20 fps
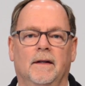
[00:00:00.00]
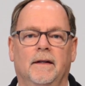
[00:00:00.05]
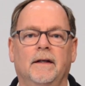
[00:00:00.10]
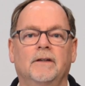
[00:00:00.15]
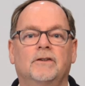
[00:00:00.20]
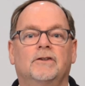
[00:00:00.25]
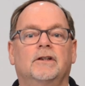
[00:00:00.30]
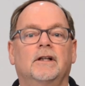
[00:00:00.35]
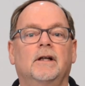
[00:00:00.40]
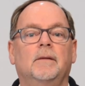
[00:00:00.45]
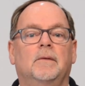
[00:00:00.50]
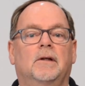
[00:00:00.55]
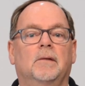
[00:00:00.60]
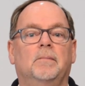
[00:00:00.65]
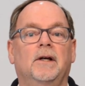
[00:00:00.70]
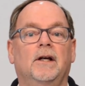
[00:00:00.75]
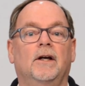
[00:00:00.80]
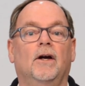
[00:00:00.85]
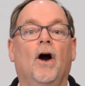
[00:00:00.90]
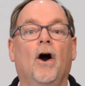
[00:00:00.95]
They seem
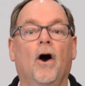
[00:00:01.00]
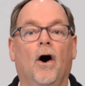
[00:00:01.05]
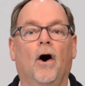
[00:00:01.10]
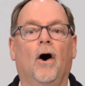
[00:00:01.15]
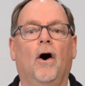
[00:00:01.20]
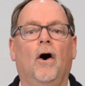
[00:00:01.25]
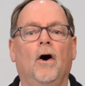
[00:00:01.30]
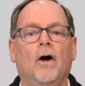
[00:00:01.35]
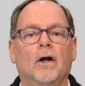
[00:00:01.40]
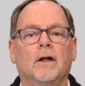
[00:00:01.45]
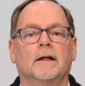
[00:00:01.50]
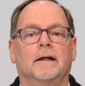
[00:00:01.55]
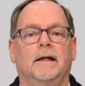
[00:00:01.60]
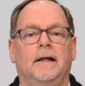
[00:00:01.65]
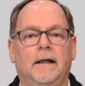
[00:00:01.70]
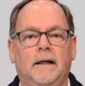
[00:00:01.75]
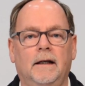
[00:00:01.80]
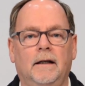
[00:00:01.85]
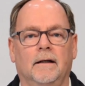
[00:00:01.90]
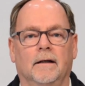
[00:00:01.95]
to be all
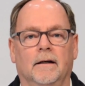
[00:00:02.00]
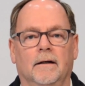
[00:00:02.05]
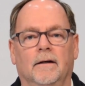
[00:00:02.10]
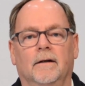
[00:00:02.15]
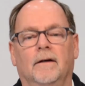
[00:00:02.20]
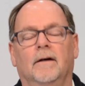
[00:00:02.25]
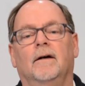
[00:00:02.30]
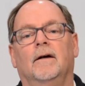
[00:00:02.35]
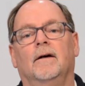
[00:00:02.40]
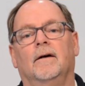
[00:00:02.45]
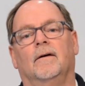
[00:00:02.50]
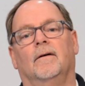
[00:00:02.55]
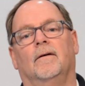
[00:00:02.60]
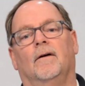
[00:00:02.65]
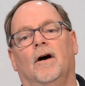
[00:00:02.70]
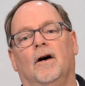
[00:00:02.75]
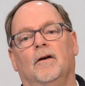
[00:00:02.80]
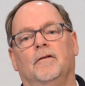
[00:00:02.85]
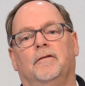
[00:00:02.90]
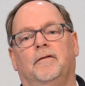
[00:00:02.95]
in
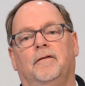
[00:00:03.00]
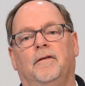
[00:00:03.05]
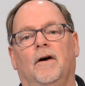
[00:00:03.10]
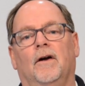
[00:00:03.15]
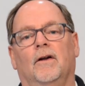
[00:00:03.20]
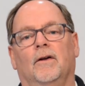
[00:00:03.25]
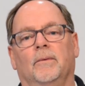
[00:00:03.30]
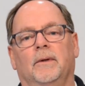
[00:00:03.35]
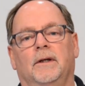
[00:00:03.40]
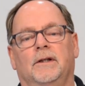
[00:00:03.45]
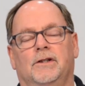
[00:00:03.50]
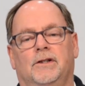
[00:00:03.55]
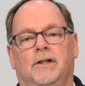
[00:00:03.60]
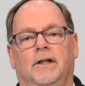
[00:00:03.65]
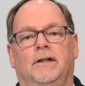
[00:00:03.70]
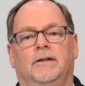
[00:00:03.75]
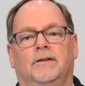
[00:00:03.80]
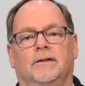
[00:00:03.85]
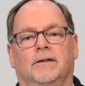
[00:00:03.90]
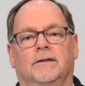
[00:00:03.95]
on following
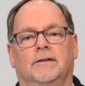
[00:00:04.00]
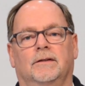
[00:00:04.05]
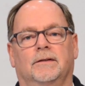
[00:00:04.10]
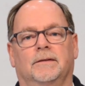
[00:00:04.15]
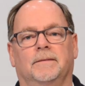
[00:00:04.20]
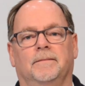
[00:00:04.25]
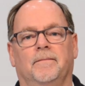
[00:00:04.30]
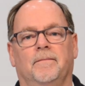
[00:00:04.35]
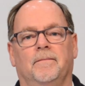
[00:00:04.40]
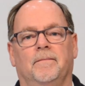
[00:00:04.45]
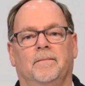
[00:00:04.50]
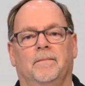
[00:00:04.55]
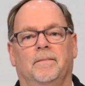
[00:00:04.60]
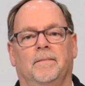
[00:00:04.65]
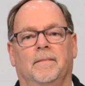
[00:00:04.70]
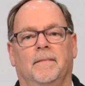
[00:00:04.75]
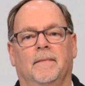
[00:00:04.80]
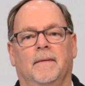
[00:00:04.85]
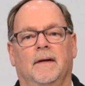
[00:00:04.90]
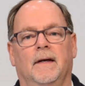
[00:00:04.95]
Jesus.
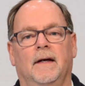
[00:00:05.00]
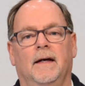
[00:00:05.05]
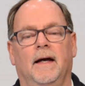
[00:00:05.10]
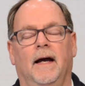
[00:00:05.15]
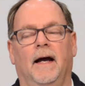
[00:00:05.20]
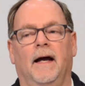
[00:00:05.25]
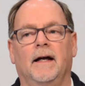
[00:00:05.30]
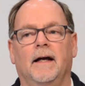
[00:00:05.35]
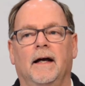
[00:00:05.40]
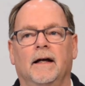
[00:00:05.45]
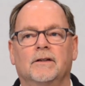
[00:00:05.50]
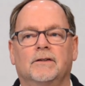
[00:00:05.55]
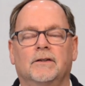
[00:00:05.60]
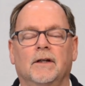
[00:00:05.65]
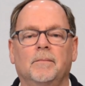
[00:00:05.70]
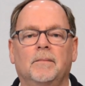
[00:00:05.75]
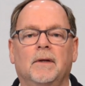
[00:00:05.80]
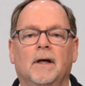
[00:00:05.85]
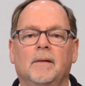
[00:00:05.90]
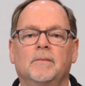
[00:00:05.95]
And, and
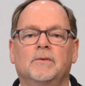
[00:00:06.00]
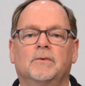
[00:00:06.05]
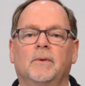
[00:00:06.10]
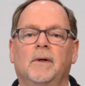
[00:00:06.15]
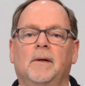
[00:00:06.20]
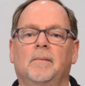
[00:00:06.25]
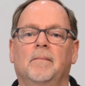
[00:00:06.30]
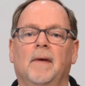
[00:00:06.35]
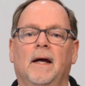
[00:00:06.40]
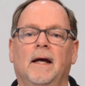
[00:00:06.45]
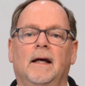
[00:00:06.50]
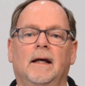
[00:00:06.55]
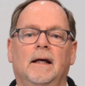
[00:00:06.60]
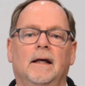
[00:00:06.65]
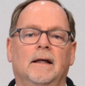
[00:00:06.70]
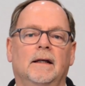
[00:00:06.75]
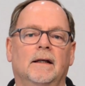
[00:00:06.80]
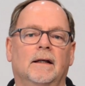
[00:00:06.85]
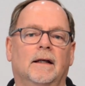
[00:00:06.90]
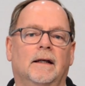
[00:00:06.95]
sometimes we
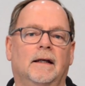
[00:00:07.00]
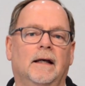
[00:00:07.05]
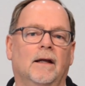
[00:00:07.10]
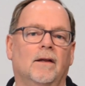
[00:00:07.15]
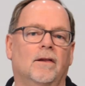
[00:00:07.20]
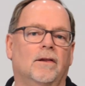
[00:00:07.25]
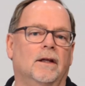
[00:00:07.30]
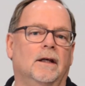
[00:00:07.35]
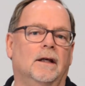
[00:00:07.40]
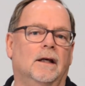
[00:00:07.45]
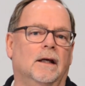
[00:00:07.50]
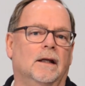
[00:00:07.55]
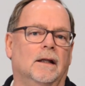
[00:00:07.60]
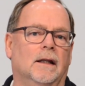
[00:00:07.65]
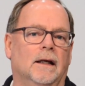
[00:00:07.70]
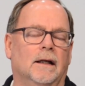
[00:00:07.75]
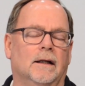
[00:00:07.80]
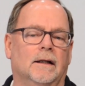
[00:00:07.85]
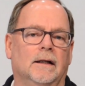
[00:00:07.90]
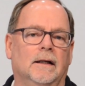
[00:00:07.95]
may get
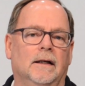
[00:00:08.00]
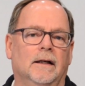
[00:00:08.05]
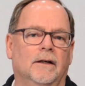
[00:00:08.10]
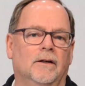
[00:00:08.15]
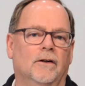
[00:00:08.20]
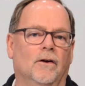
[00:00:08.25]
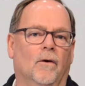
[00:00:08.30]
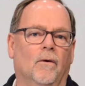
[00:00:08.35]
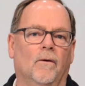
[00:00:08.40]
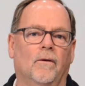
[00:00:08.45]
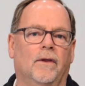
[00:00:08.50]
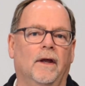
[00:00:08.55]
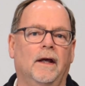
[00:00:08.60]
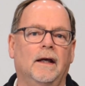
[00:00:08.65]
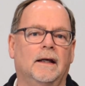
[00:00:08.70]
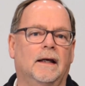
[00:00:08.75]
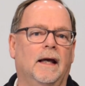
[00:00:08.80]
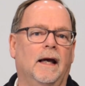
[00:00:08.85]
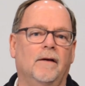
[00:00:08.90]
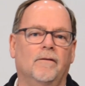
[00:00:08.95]
thinking that, you know,
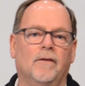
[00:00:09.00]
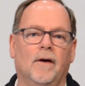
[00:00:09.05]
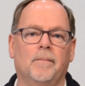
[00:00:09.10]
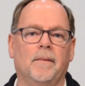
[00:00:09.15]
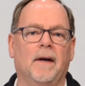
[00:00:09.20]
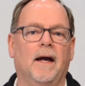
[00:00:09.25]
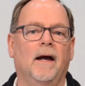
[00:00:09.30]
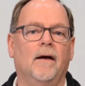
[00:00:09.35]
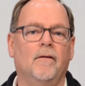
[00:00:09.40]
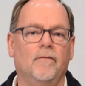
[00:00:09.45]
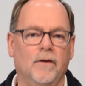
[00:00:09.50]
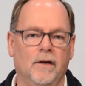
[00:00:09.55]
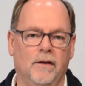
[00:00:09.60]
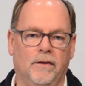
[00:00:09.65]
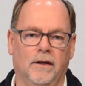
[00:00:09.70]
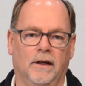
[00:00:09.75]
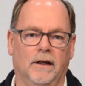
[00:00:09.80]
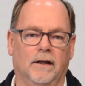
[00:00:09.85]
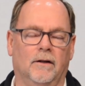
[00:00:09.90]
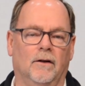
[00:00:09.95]
they gave up
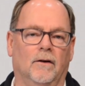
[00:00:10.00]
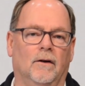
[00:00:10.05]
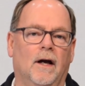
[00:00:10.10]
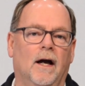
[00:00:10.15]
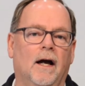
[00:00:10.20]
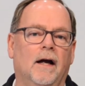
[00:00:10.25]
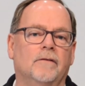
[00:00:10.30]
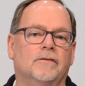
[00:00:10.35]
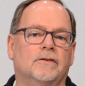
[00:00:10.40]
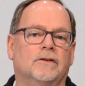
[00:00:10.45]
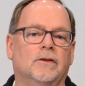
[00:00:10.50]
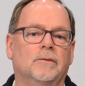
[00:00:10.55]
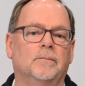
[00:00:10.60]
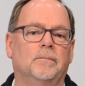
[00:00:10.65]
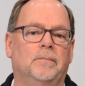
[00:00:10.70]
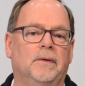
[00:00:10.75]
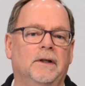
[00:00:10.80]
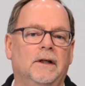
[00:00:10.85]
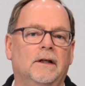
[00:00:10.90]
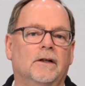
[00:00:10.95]
everything in their lives to
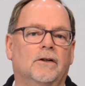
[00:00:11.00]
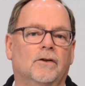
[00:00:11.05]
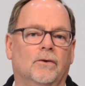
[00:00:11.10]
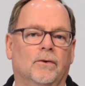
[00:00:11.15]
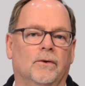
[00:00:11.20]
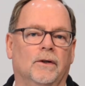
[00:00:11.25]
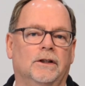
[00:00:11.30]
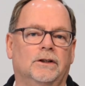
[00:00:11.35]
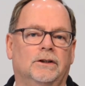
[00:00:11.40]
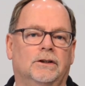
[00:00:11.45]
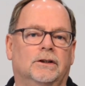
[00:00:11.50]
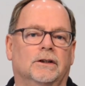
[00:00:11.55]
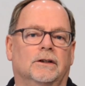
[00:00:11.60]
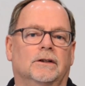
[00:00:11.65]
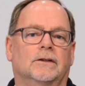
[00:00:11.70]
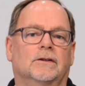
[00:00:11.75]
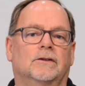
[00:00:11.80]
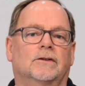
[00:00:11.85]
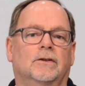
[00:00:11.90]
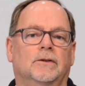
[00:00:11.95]
be
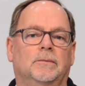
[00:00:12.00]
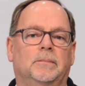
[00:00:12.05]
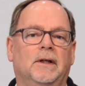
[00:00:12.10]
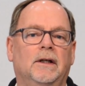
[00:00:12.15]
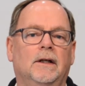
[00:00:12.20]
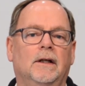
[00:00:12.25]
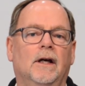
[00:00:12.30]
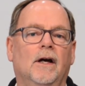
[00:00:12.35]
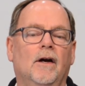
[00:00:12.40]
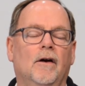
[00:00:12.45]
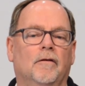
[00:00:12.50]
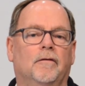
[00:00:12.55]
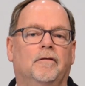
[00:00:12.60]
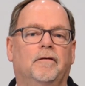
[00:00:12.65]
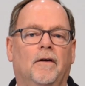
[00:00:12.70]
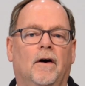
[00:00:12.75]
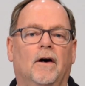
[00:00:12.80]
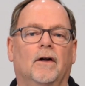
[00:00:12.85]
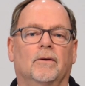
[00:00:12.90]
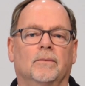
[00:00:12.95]
Christians, to be
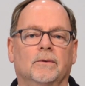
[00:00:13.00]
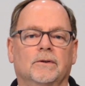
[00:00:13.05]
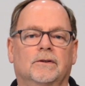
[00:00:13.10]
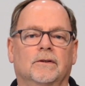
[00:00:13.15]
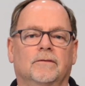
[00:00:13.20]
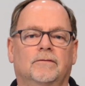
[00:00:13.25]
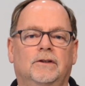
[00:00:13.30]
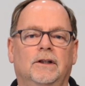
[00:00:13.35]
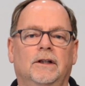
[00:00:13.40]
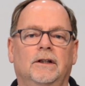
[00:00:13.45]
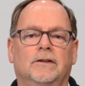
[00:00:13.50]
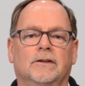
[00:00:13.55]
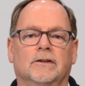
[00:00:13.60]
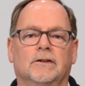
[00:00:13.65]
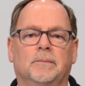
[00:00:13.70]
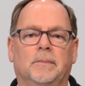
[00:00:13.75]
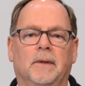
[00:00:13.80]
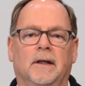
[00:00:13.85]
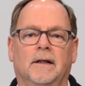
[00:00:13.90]
followers of Jesus.